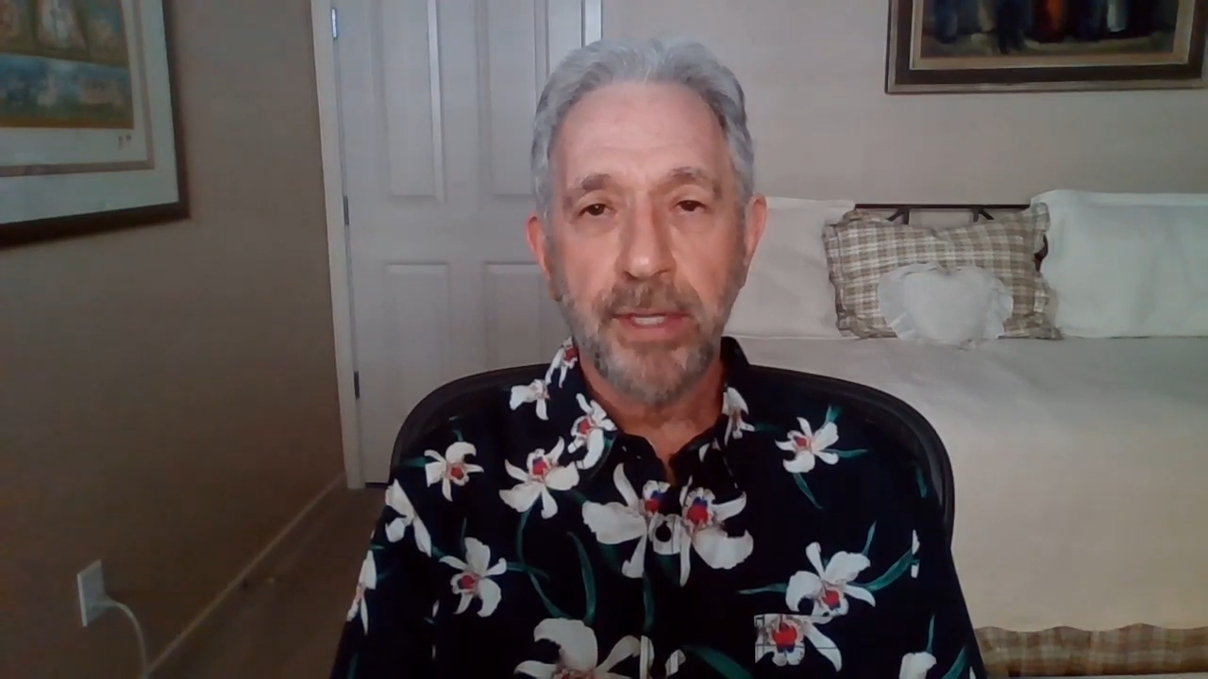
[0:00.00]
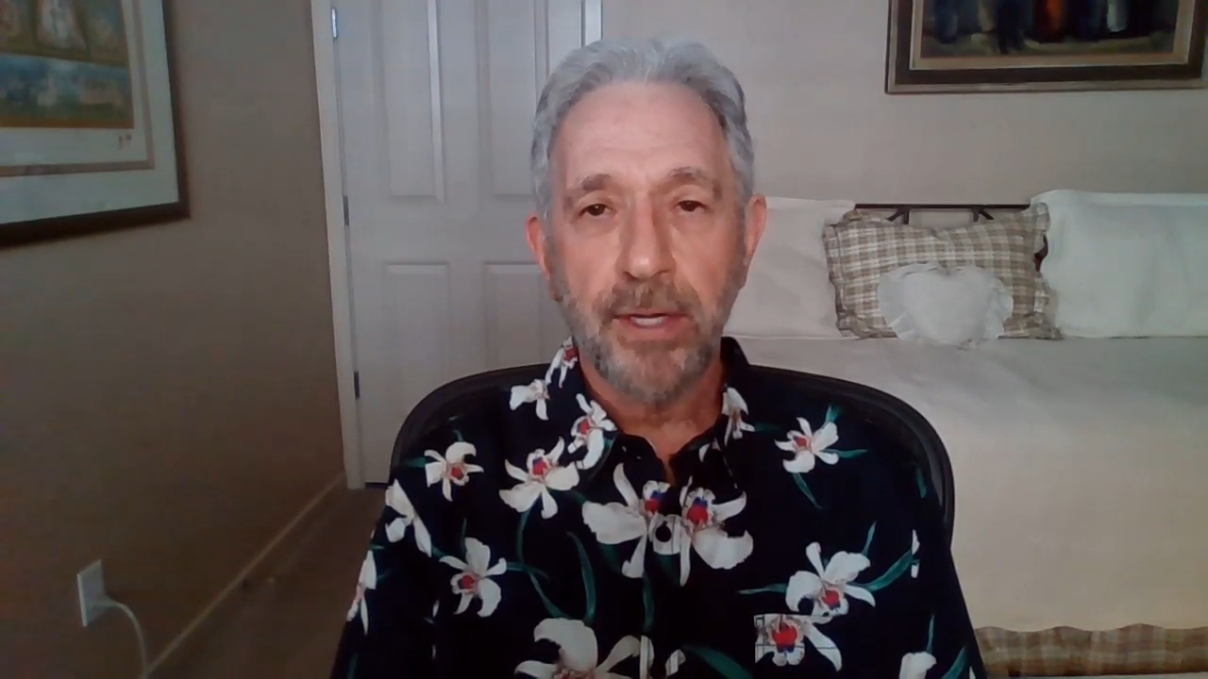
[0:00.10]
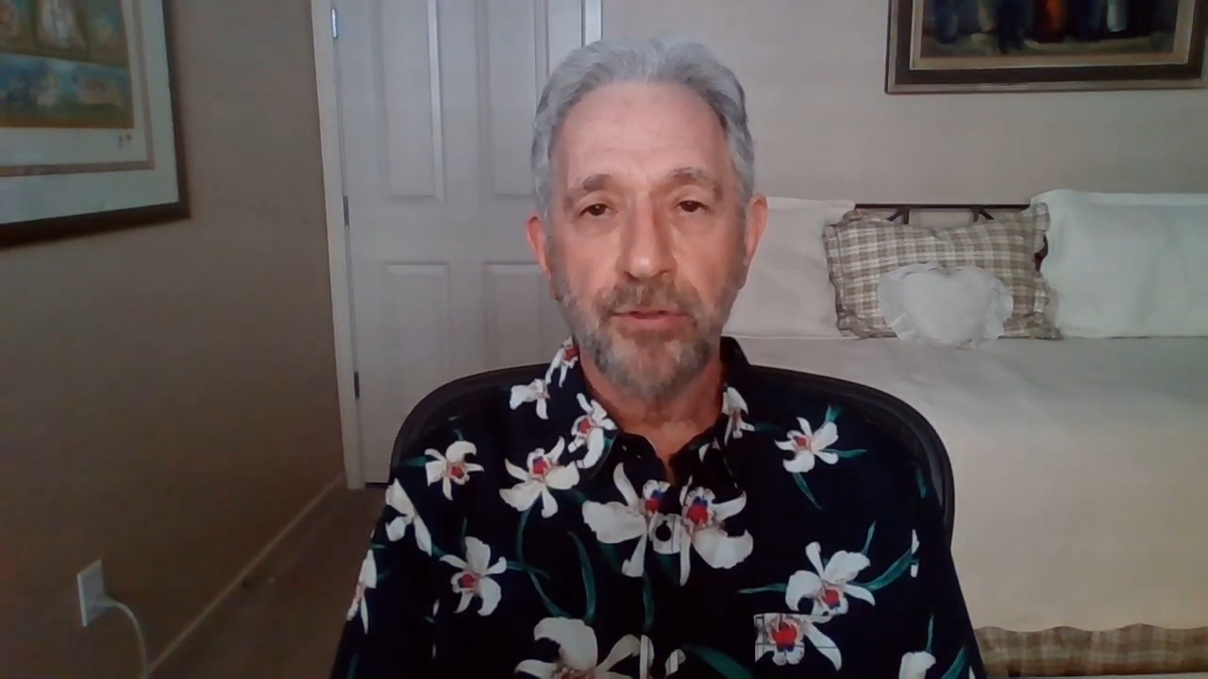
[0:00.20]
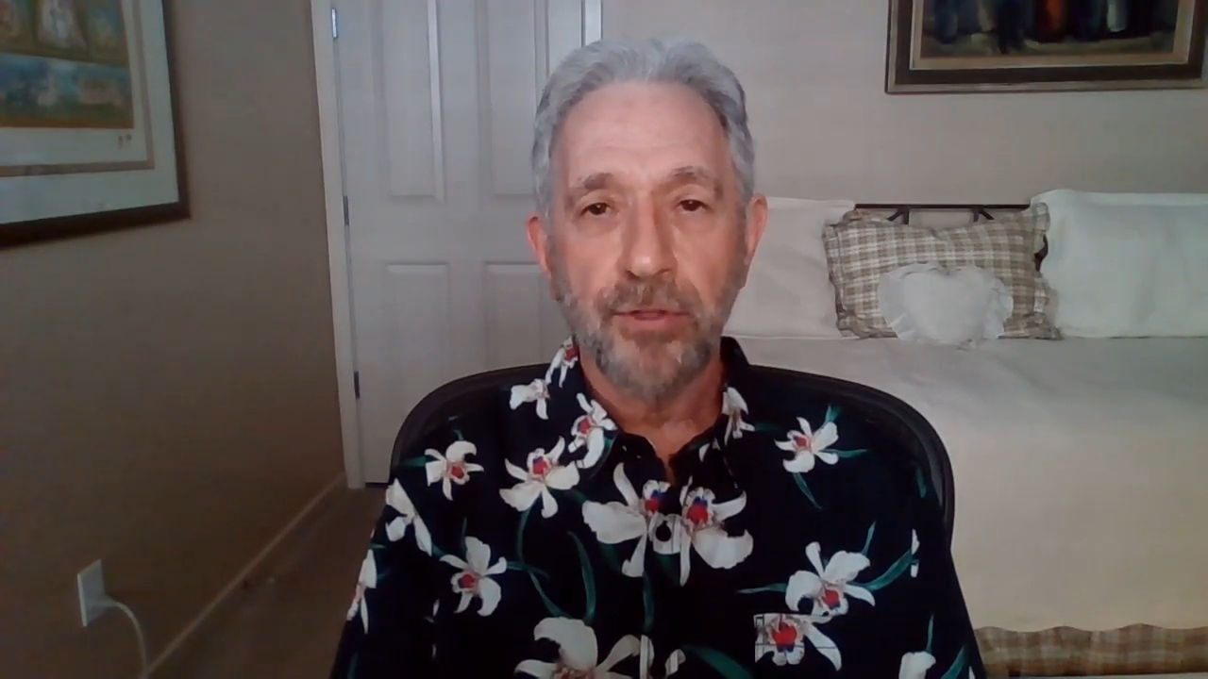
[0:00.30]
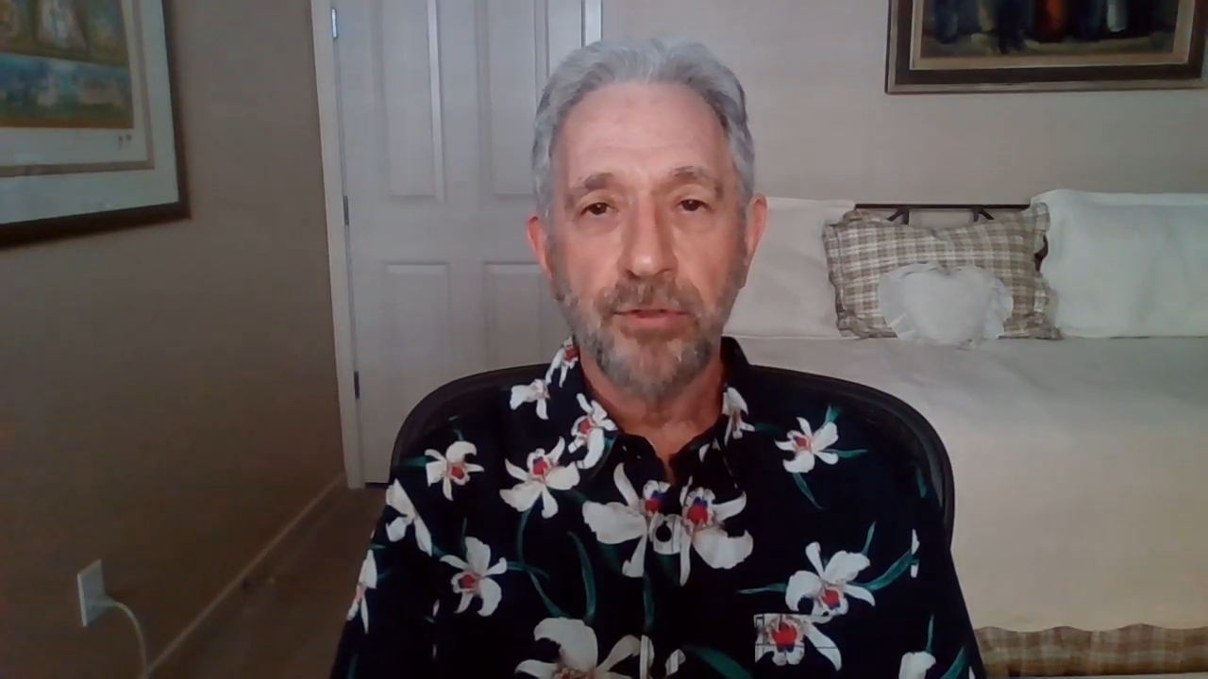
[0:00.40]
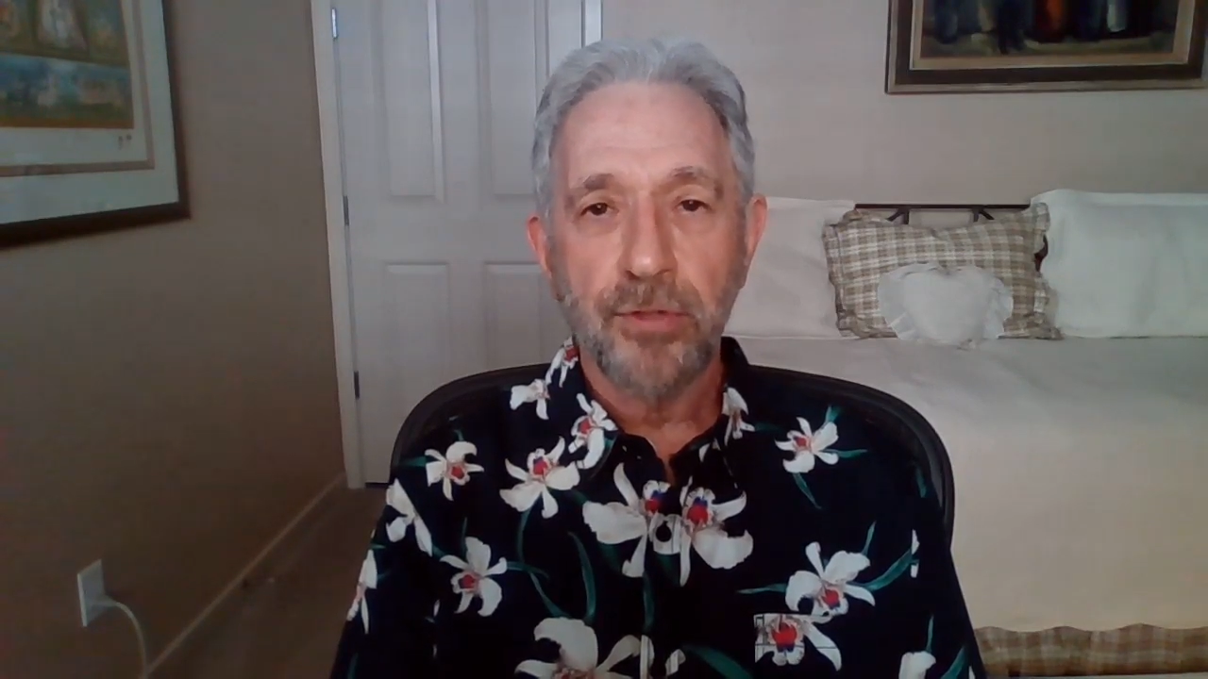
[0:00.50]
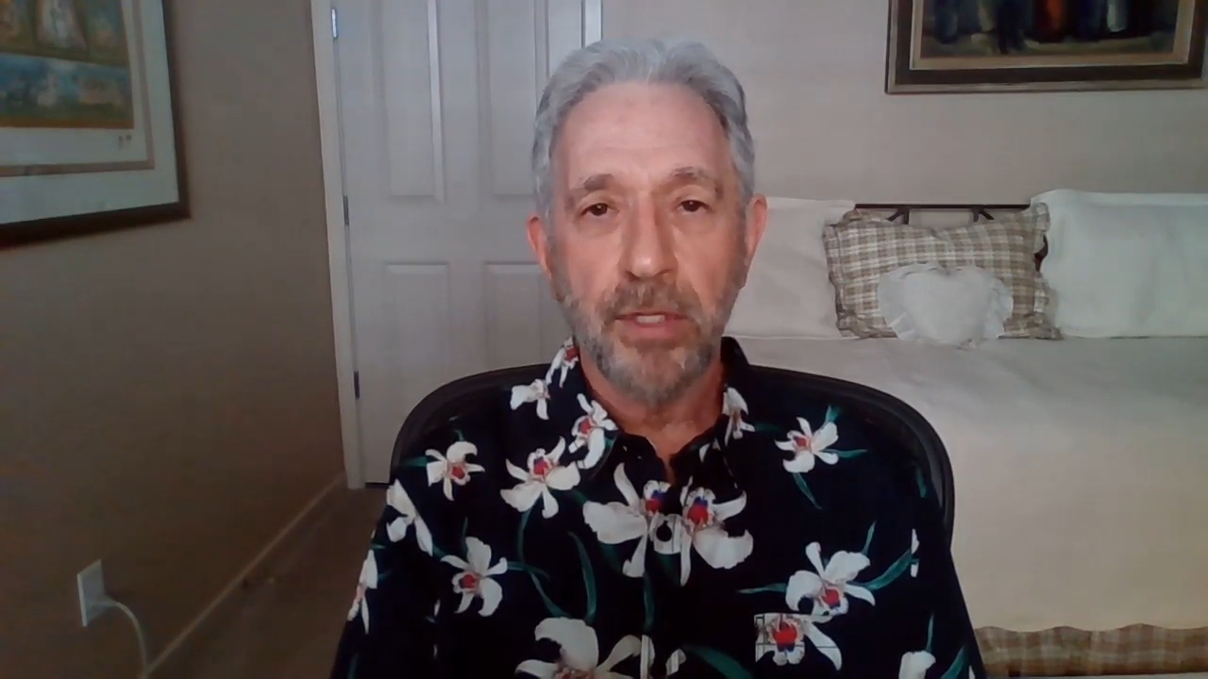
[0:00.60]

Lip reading: tells us